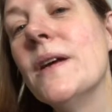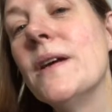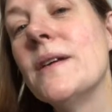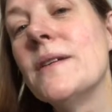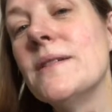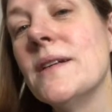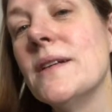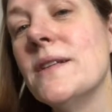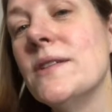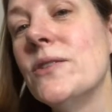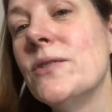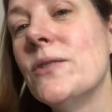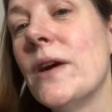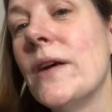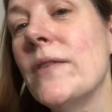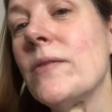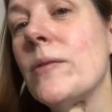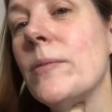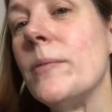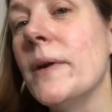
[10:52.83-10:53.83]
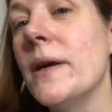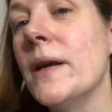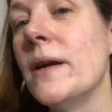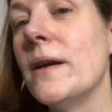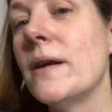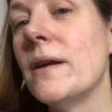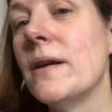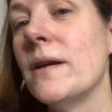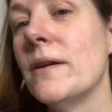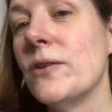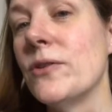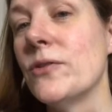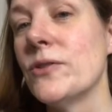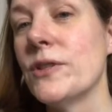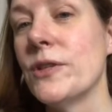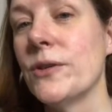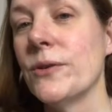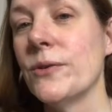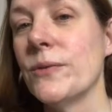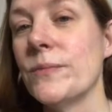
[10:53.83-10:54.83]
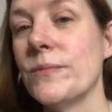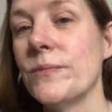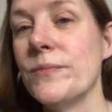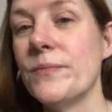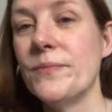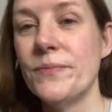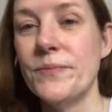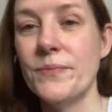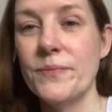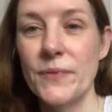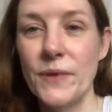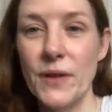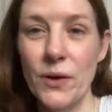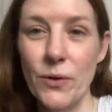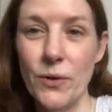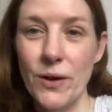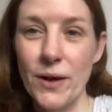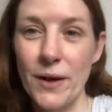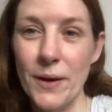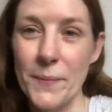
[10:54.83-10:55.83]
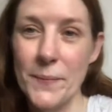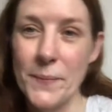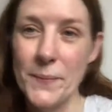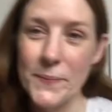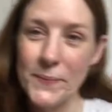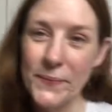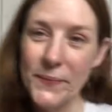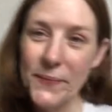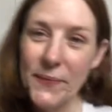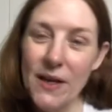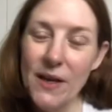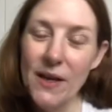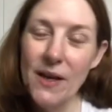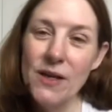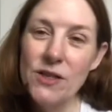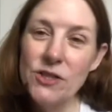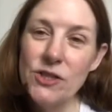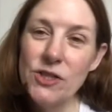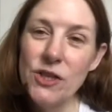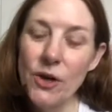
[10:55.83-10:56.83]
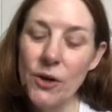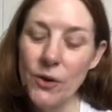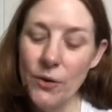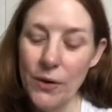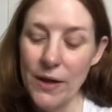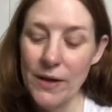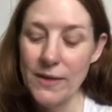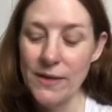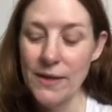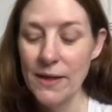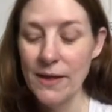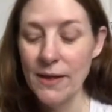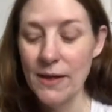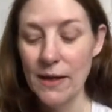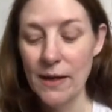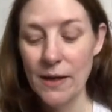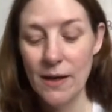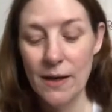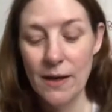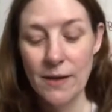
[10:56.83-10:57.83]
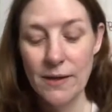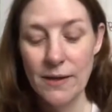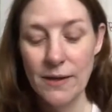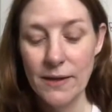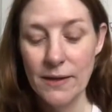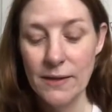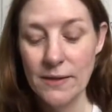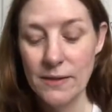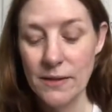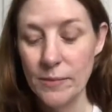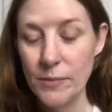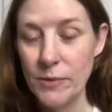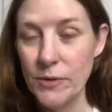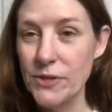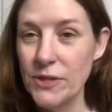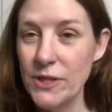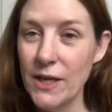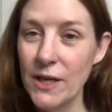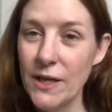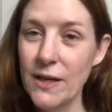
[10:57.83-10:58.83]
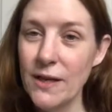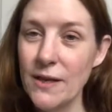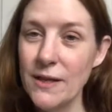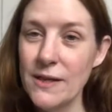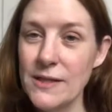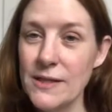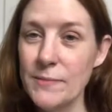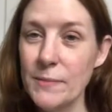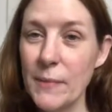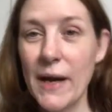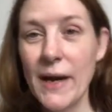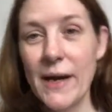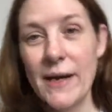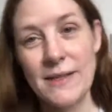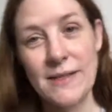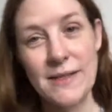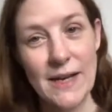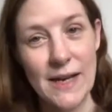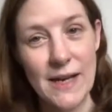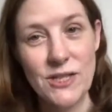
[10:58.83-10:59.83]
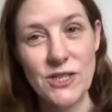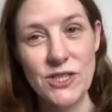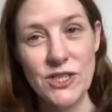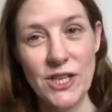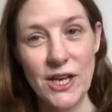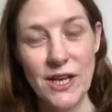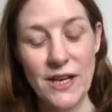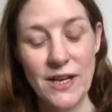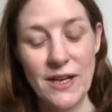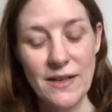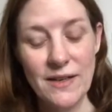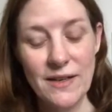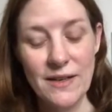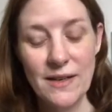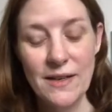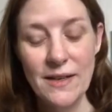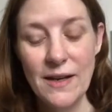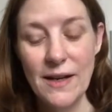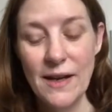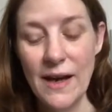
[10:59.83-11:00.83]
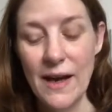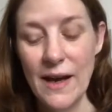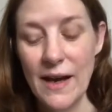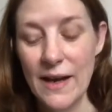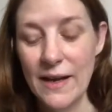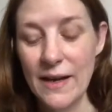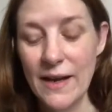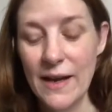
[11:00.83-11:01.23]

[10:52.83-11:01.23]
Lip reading: Because I do have a pink undertone. Okay, so I think the NW10 is my exact shade. And